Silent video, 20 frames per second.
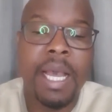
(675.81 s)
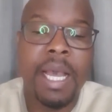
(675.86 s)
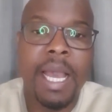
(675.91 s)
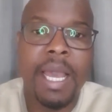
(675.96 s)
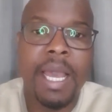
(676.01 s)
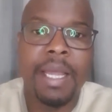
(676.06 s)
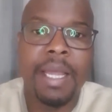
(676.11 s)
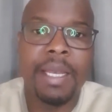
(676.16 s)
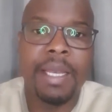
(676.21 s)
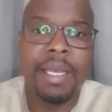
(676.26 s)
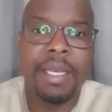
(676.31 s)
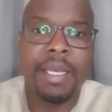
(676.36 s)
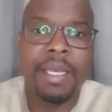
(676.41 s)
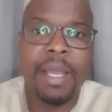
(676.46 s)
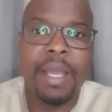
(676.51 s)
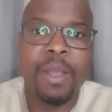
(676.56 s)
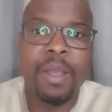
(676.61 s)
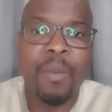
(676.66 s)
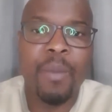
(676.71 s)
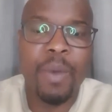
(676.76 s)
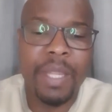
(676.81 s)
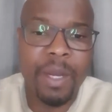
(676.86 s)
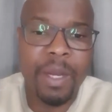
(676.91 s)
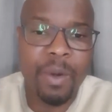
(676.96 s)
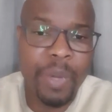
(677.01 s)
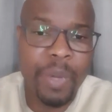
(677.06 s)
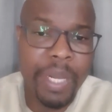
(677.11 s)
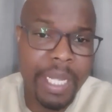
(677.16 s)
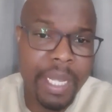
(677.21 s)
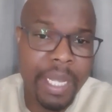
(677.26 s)
And you're more than
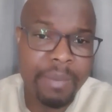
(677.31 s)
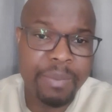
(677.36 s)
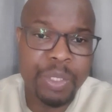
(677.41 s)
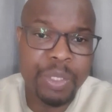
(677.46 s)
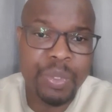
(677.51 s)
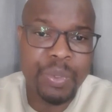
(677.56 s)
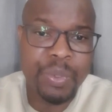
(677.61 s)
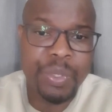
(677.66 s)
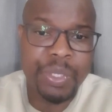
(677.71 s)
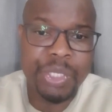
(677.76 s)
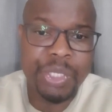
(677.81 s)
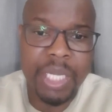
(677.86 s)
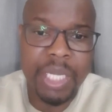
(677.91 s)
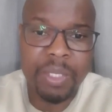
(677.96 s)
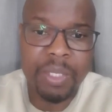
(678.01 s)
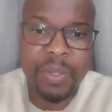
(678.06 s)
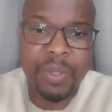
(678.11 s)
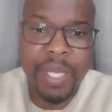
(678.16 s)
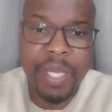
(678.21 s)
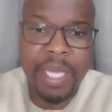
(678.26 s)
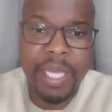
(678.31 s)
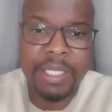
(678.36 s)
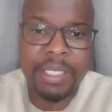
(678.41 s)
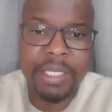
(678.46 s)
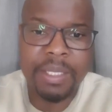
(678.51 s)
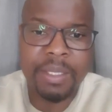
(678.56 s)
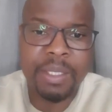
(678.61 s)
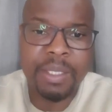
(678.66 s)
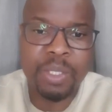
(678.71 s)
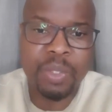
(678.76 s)
welcome to reach out to her. She'll
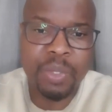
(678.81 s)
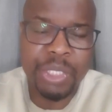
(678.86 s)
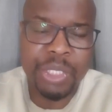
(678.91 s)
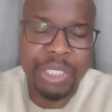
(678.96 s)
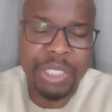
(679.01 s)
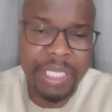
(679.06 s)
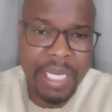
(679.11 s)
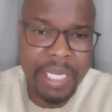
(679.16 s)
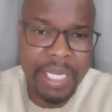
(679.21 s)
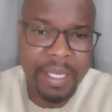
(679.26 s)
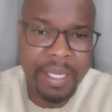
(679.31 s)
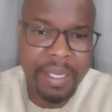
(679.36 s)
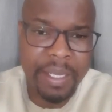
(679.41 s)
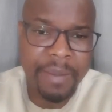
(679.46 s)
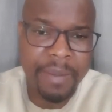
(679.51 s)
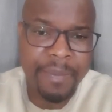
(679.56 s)
share the